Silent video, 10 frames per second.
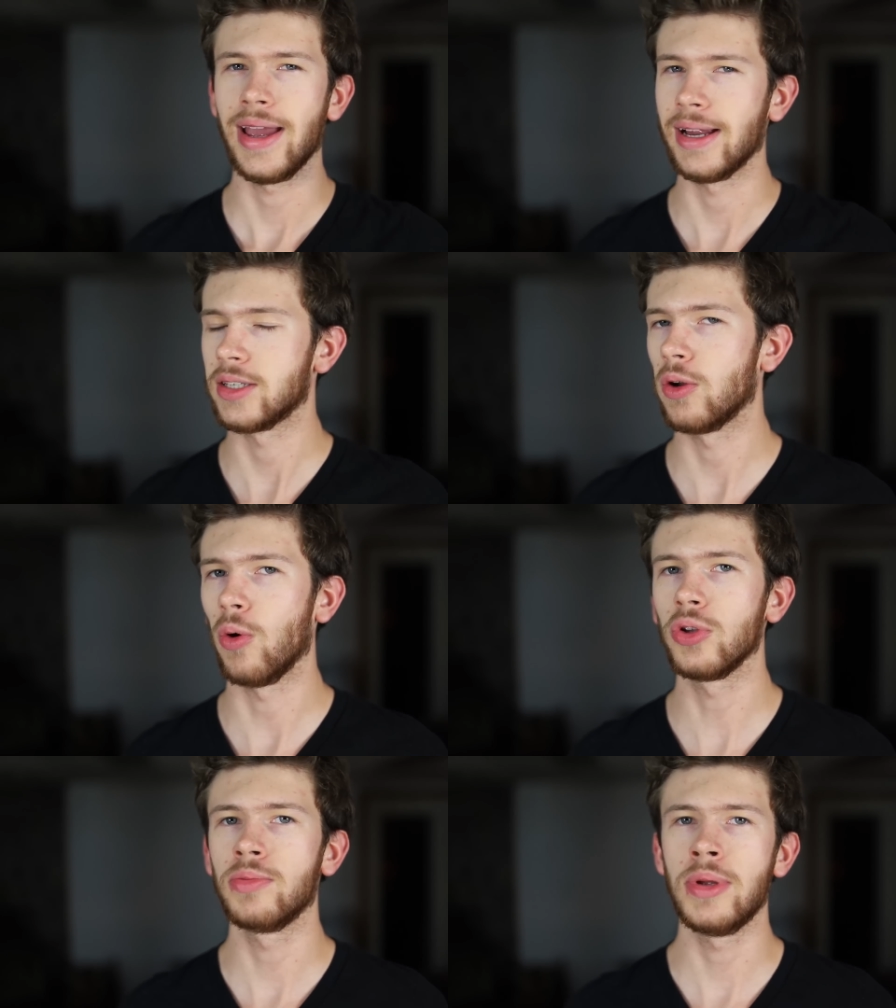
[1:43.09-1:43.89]
And so
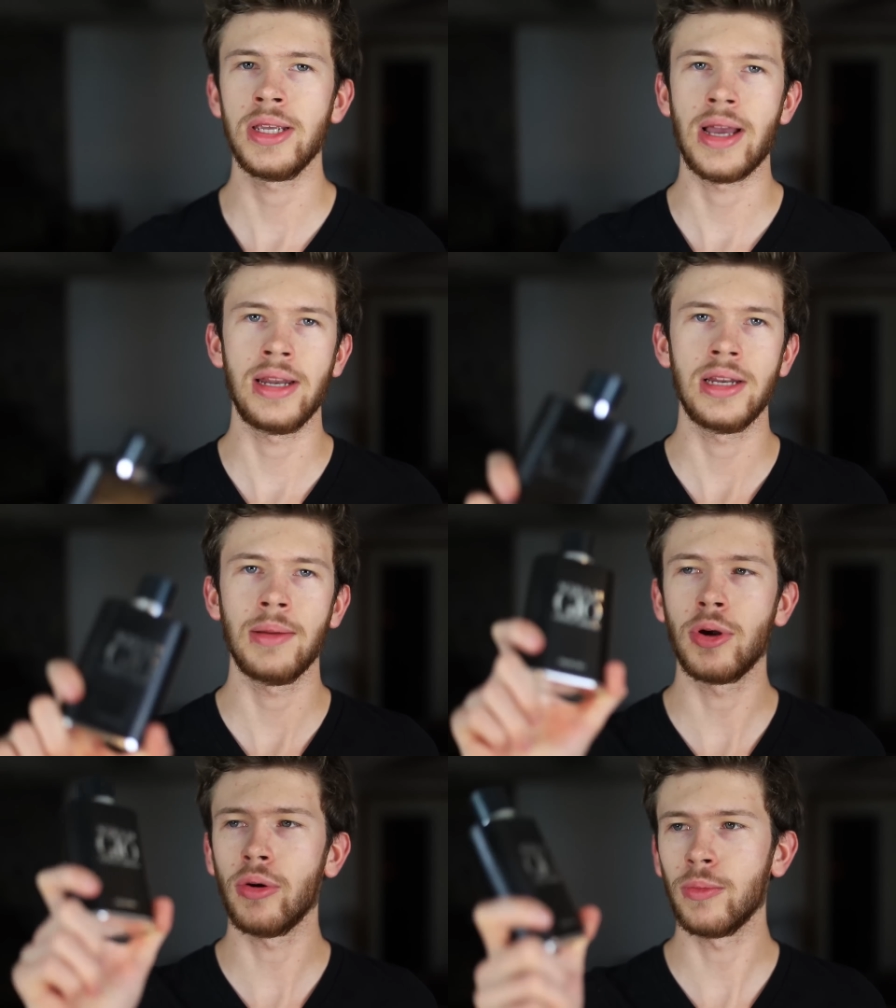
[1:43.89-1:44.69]
ultimately I ended
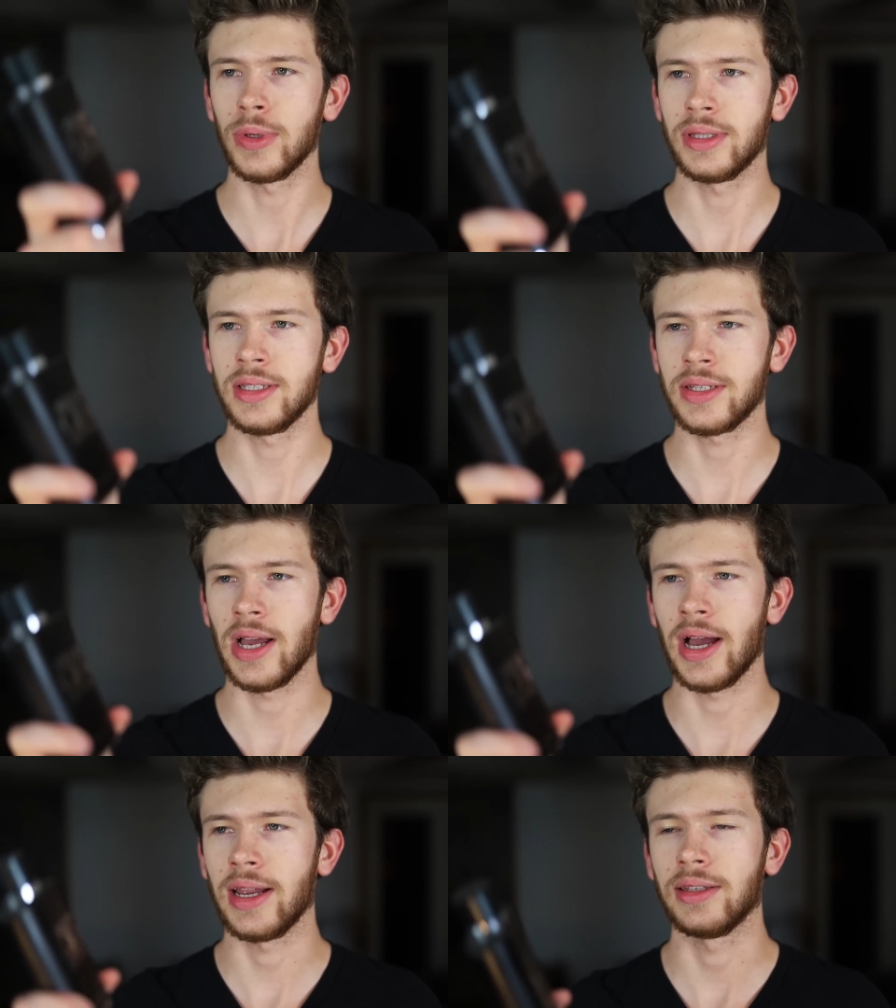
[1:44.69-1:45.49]
up going with this
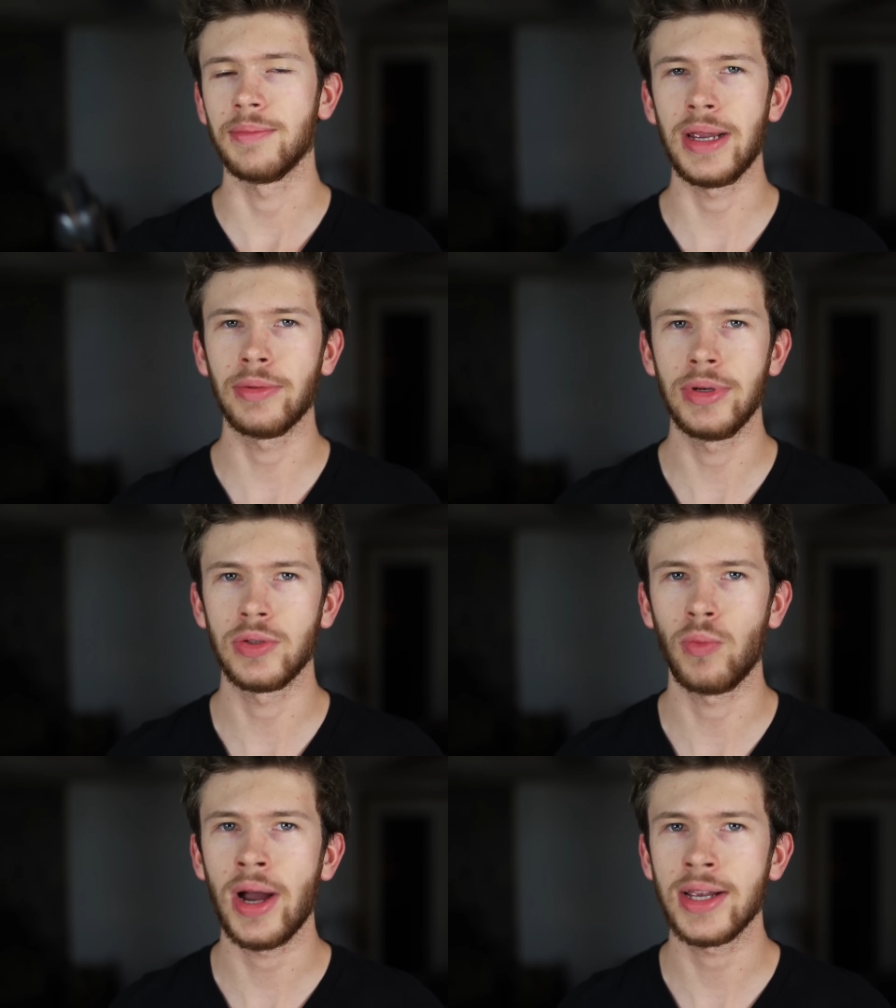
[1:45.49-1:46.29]
guy. The main
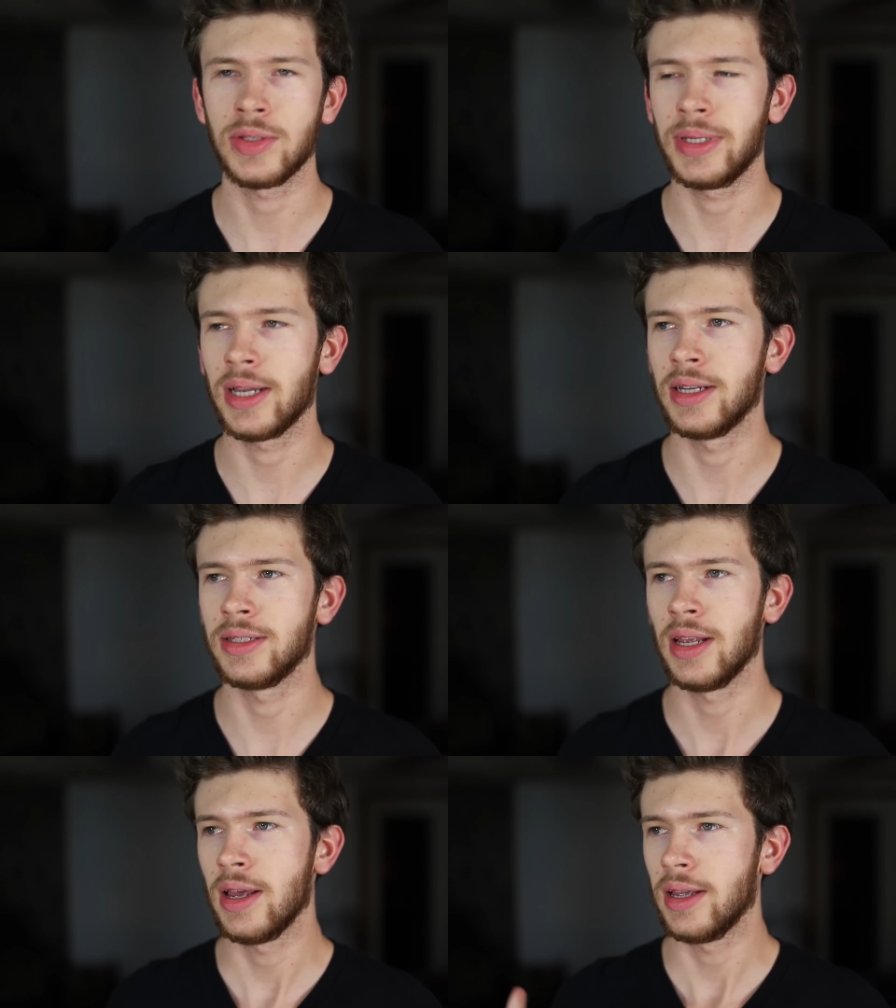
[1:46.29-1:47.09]
reason why is
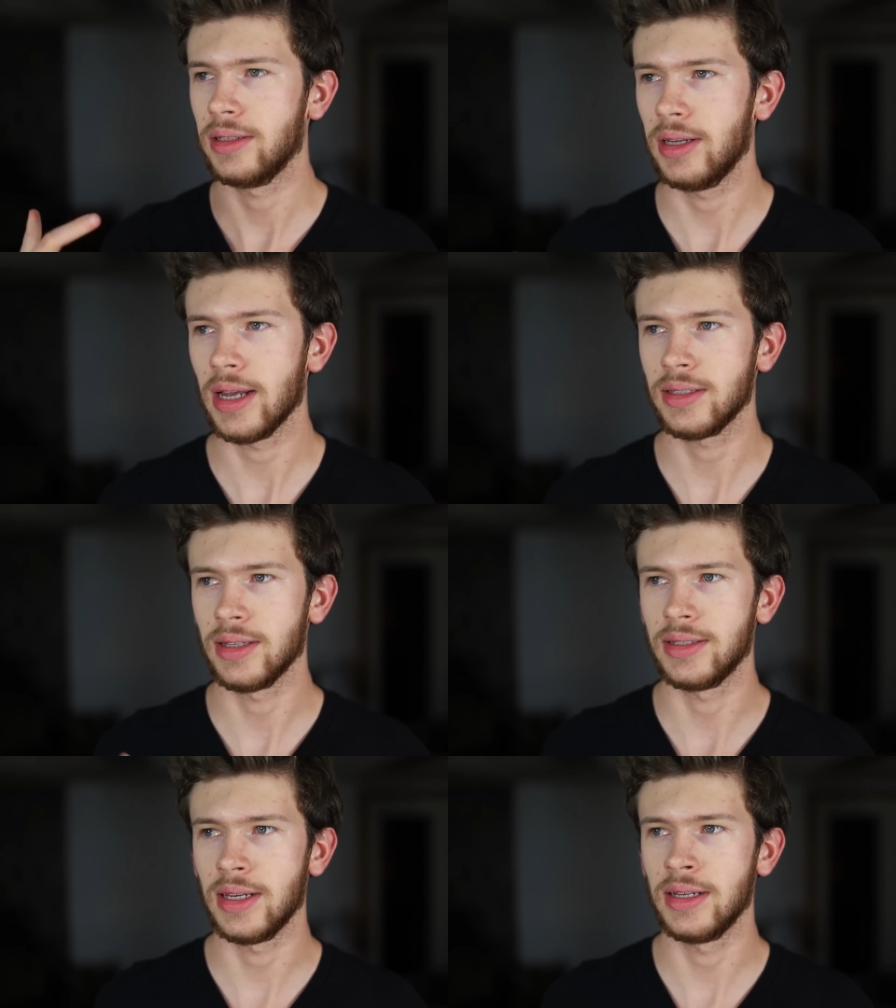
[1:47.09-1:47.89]
because yes,
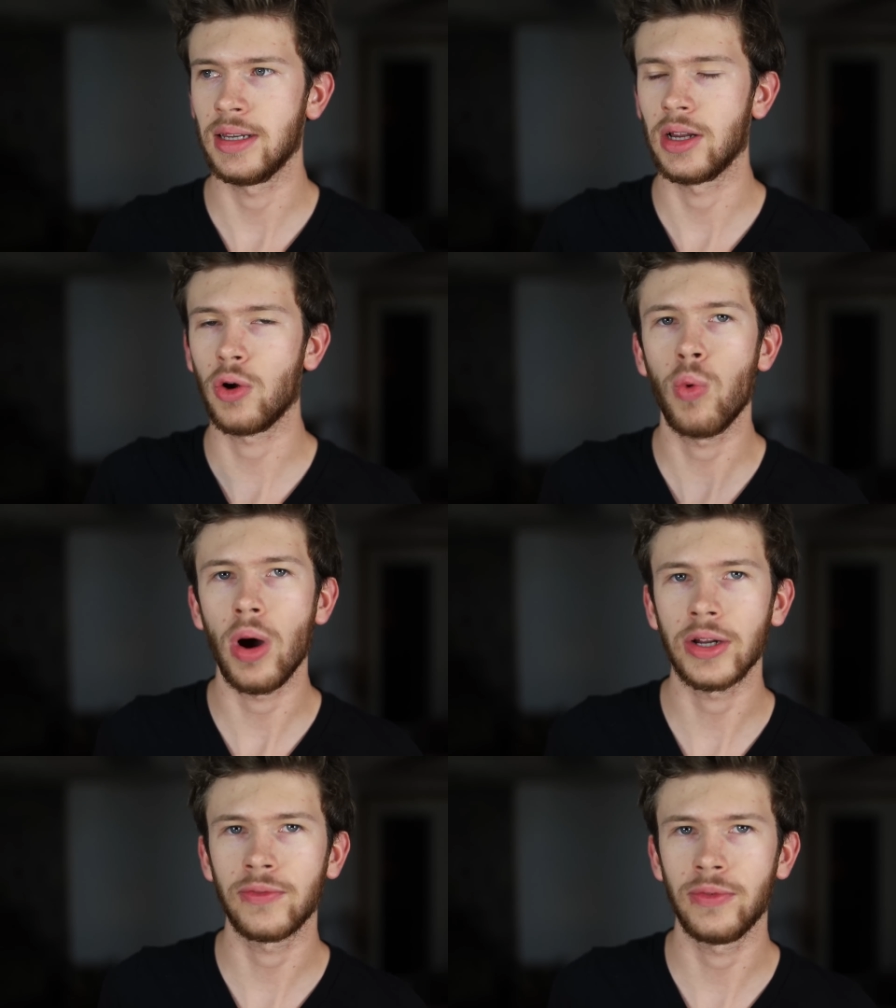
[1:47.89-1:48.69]
this is an
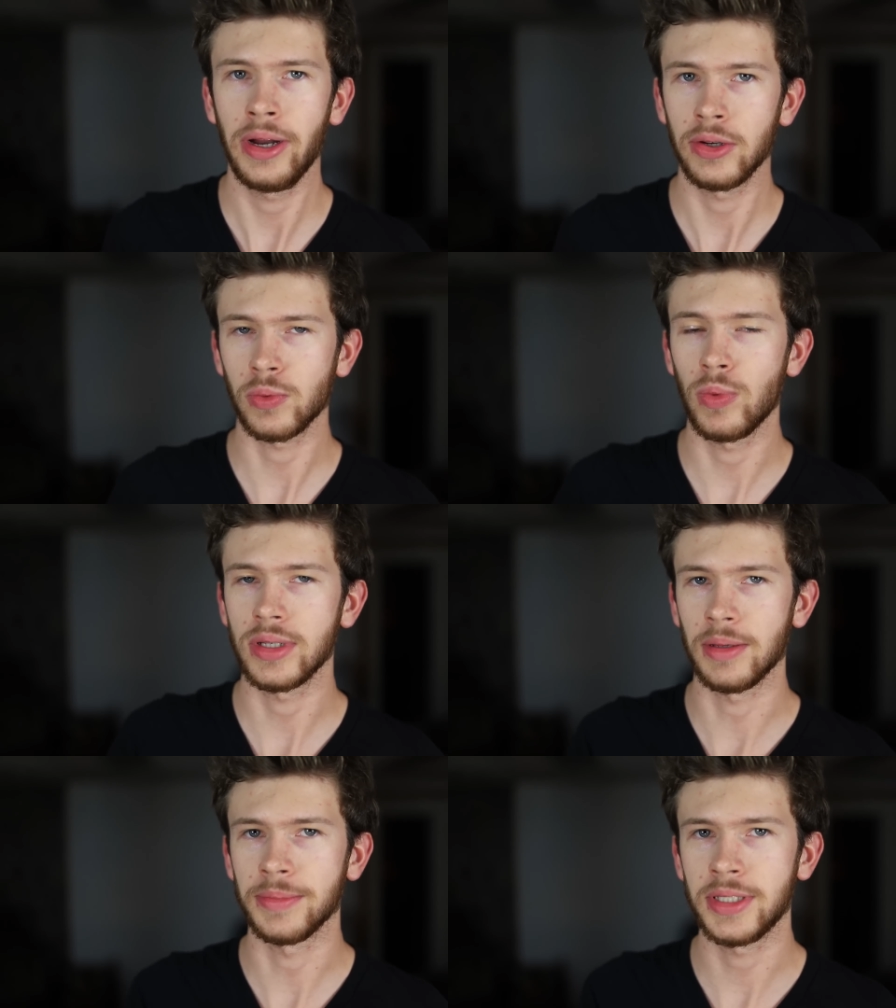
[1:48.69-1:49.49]
aquatic fragrance
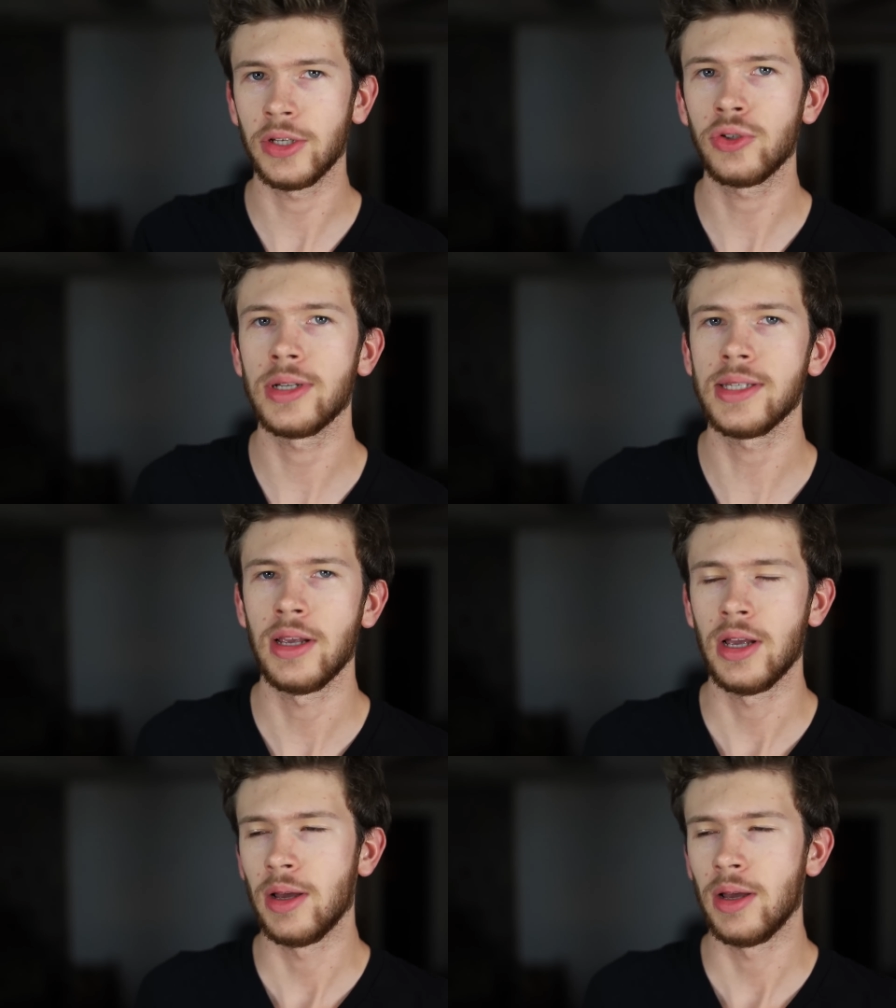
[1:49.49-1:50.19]
with some citrus,